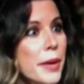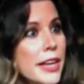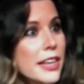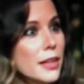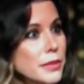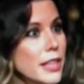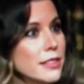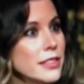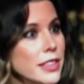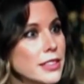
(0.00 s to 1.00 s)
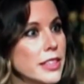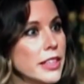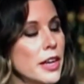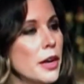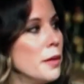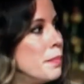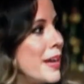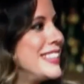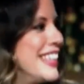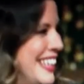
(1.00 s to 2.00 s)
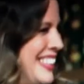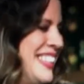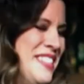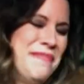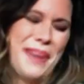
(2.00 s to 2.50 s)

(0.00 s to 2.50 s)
But comes out and says, like, more than he has.